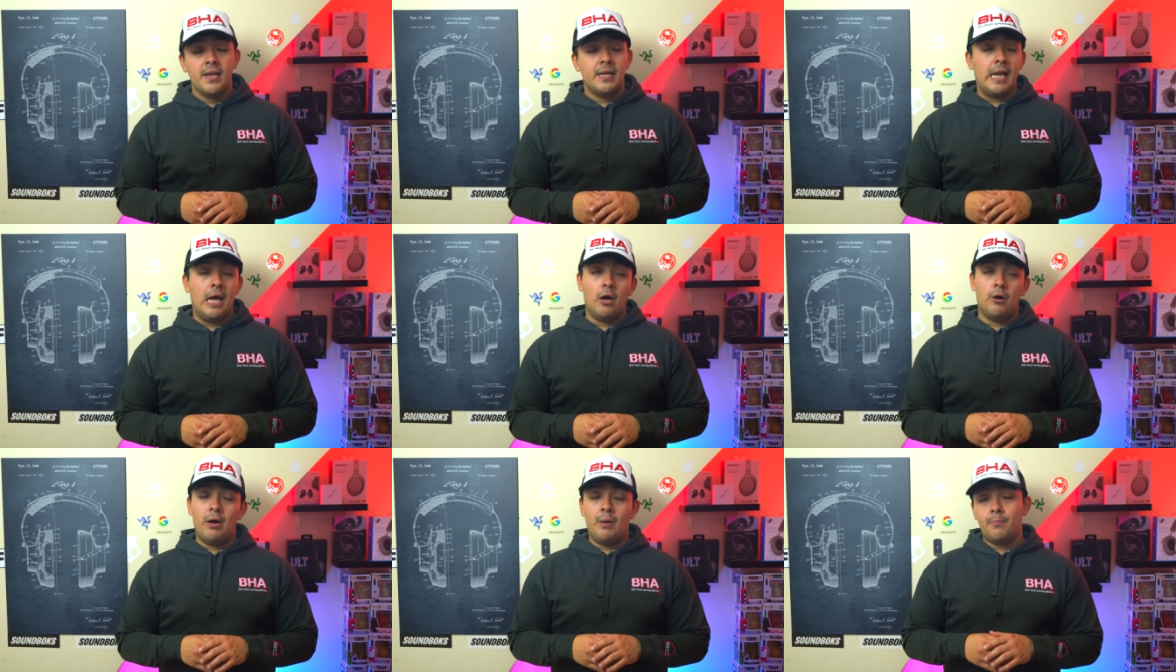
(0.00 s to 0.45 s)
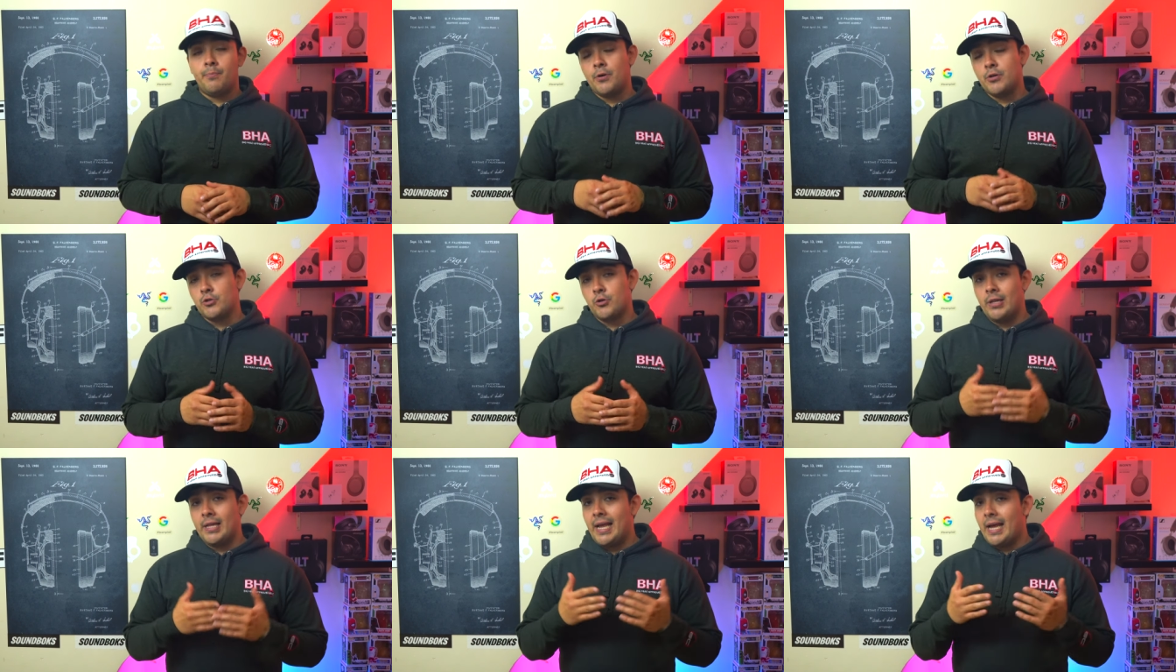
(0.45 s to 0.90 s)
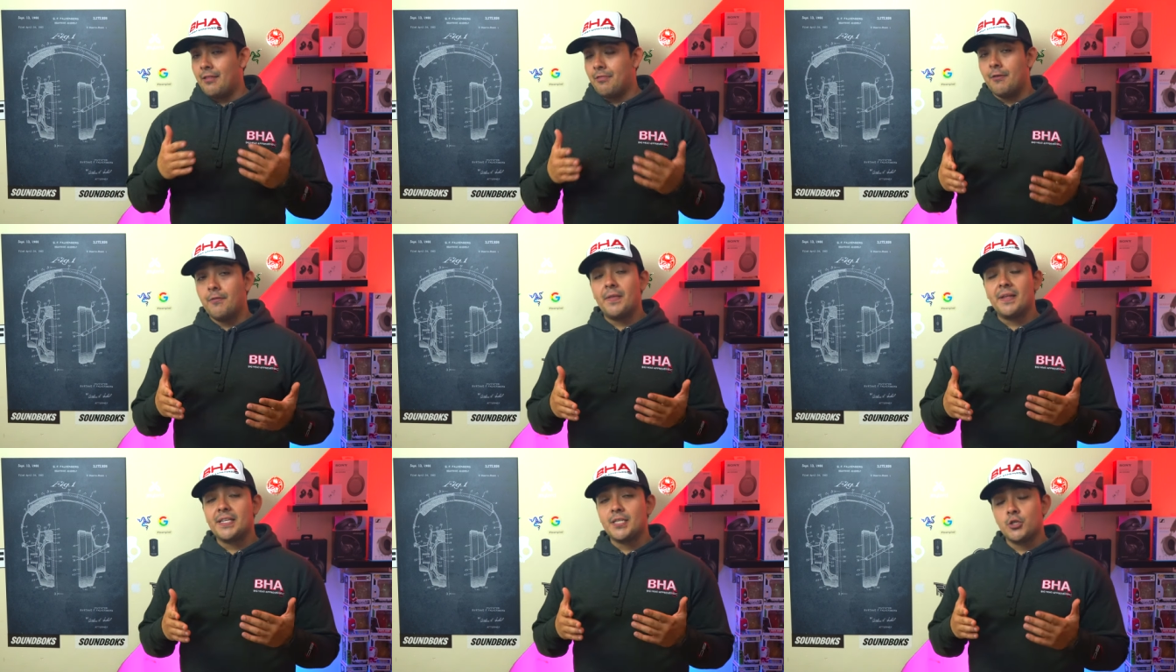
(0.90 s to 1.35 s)
Now, personally, I
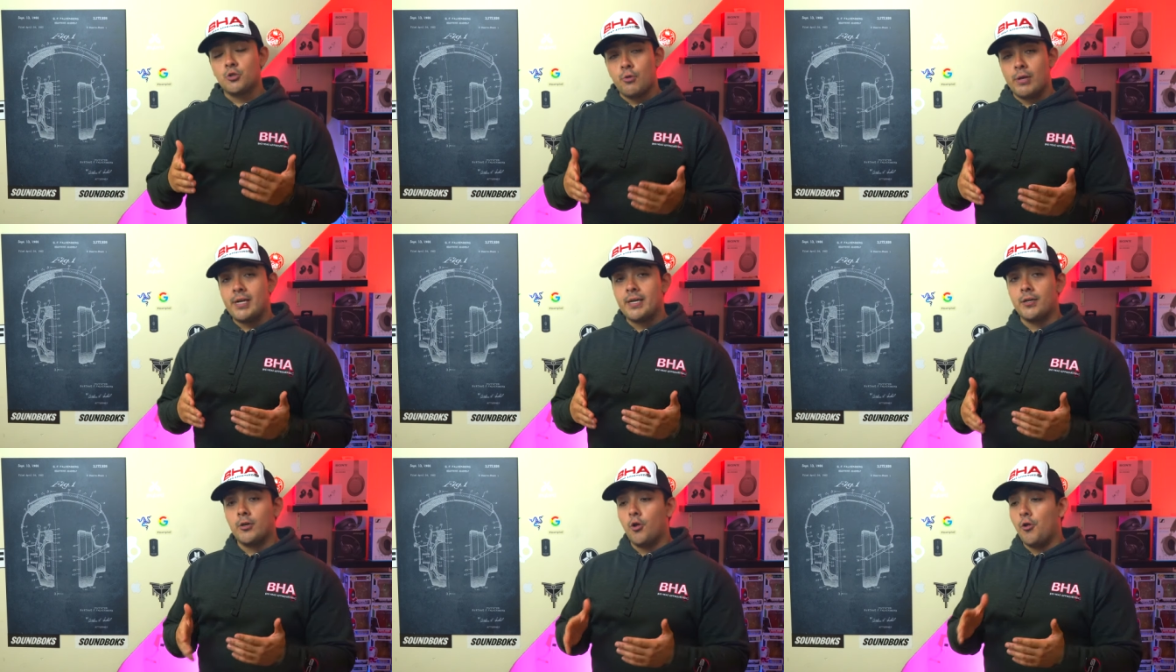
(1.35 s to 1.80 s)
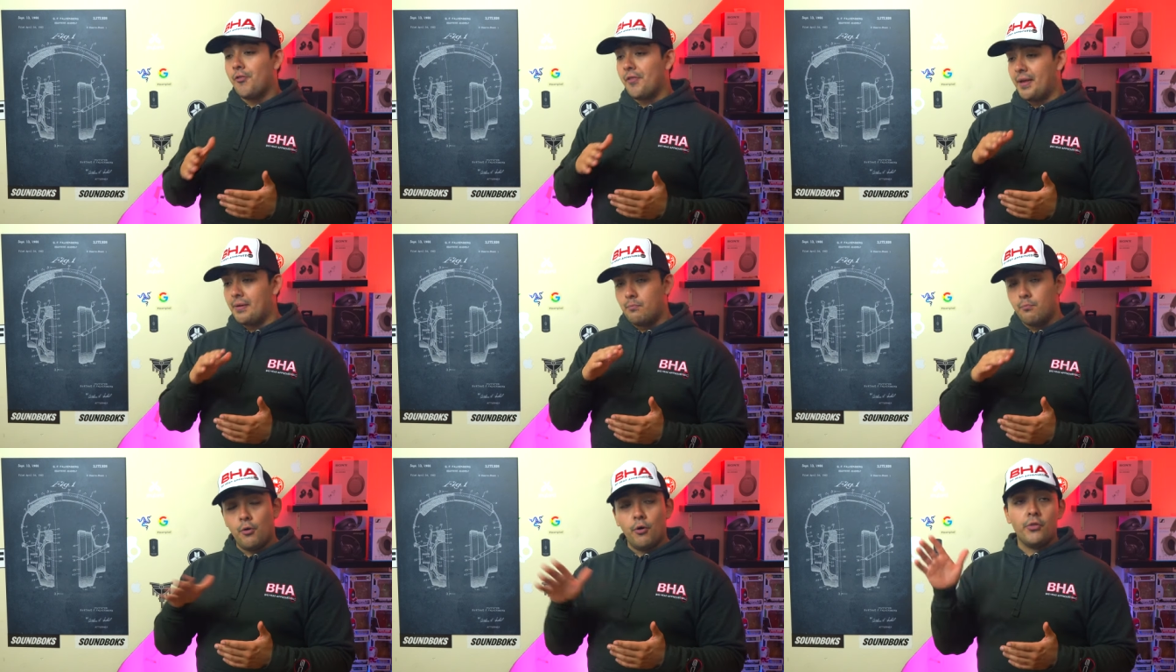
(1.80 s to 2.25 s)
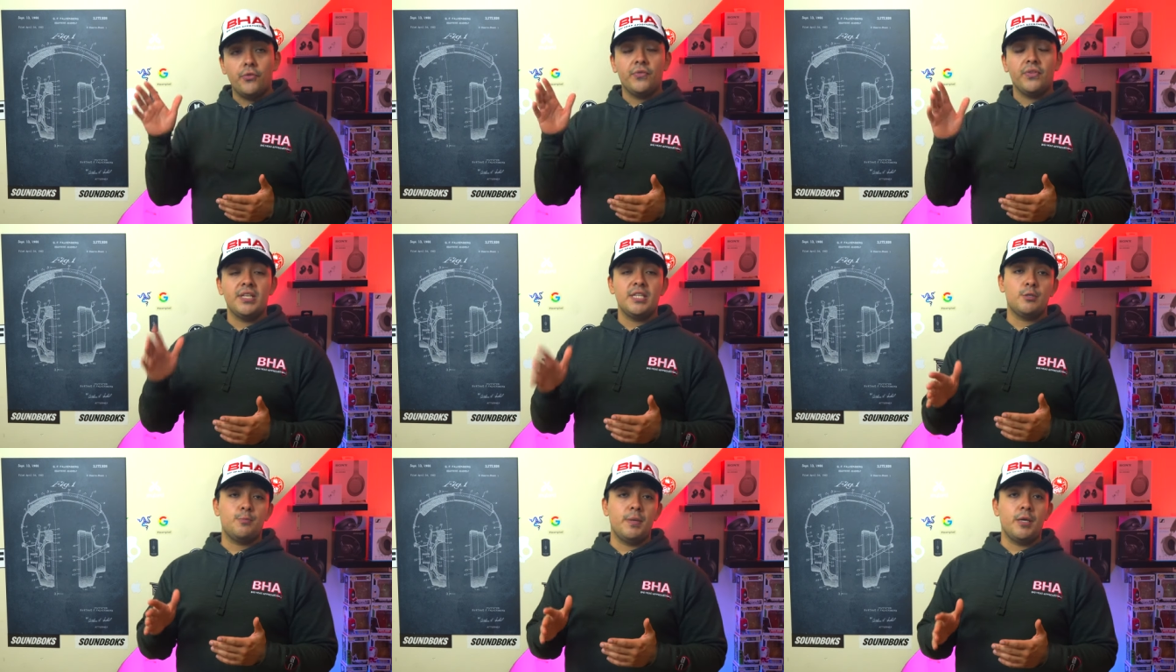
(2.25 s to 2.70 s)
think that is great and all that both
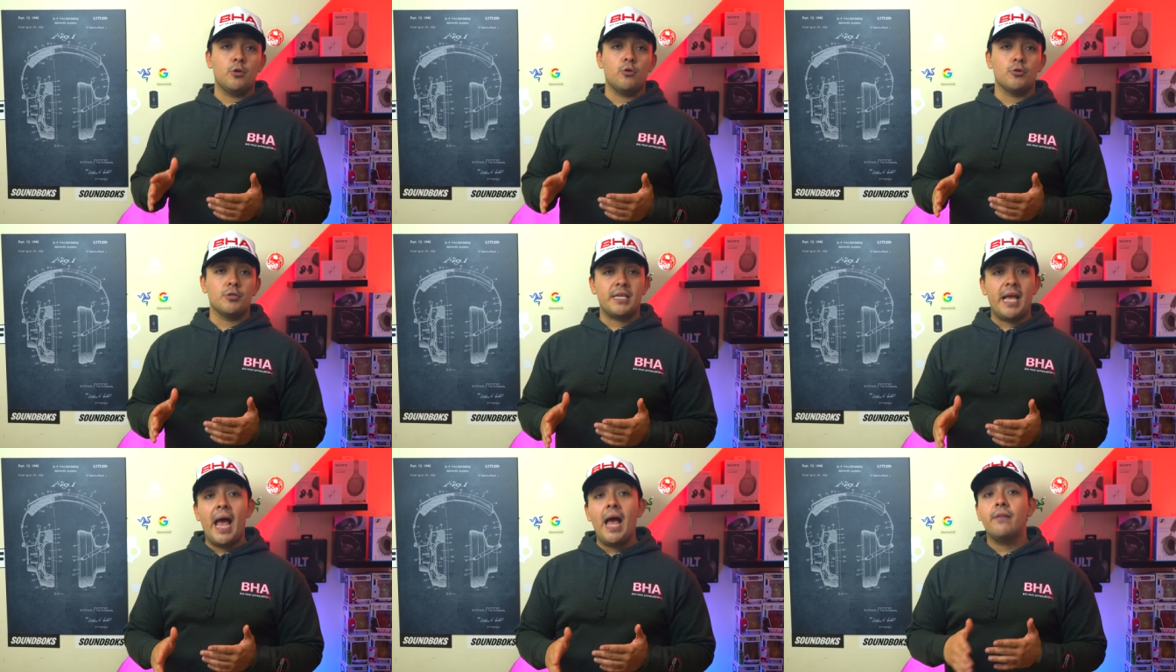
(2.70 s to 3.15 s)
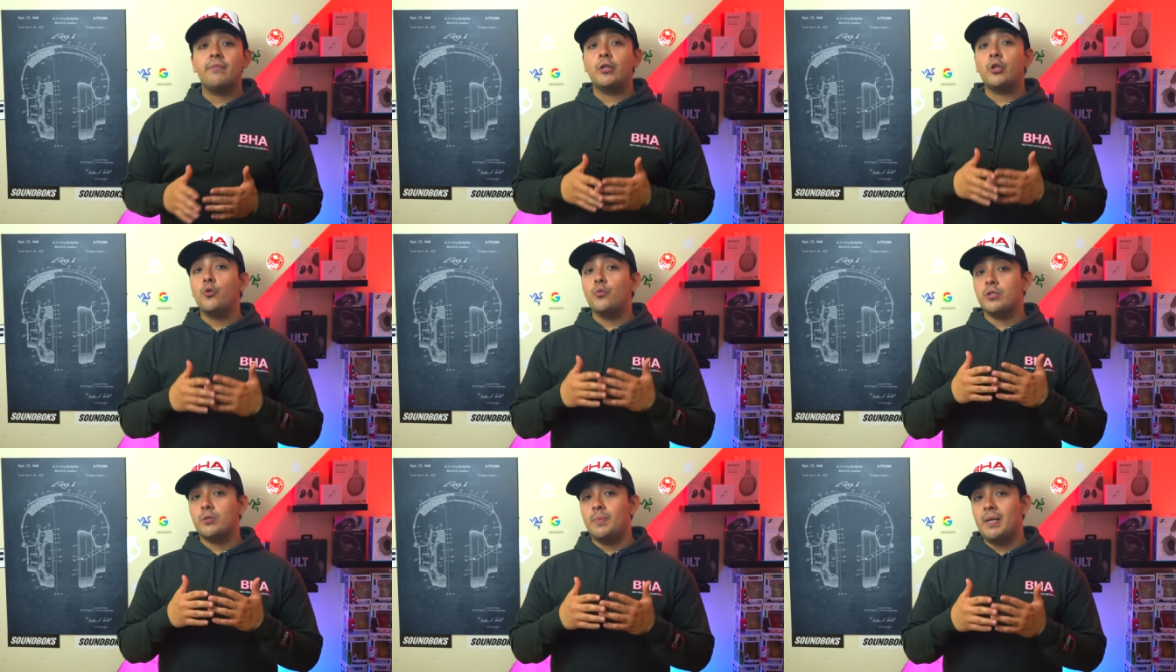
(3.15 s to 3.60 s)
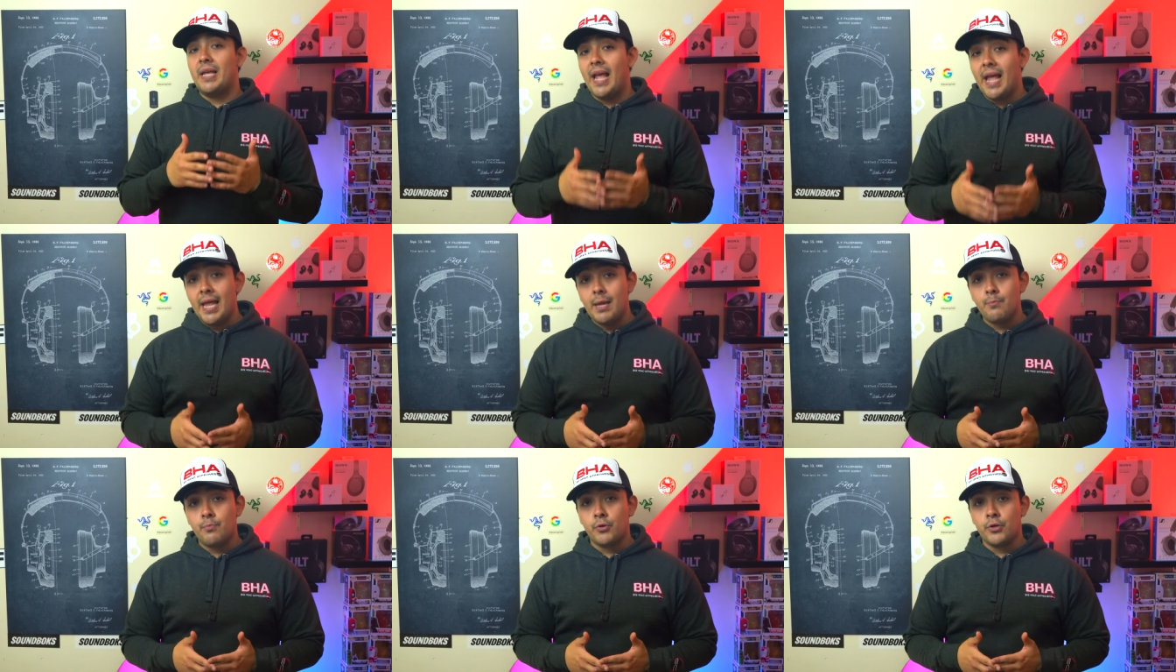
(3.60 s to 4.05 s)
of these speakers have USB
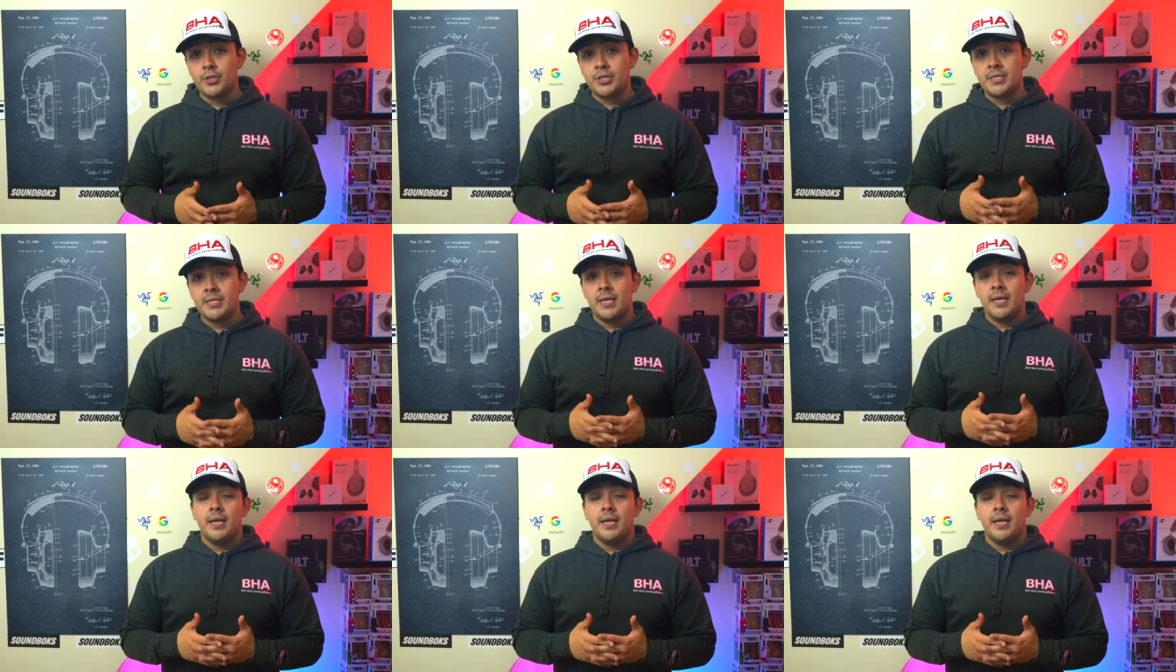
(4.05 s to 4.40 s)
USB-A ports,